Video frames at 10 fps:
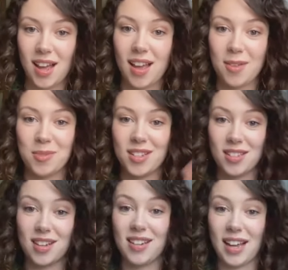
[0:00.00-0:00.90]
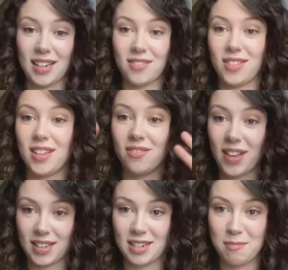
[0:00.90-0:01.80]
it was negatively
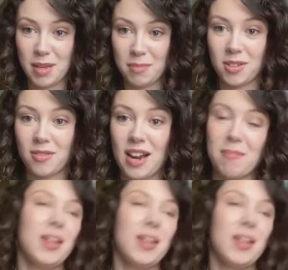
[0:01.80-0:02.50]
affecting people around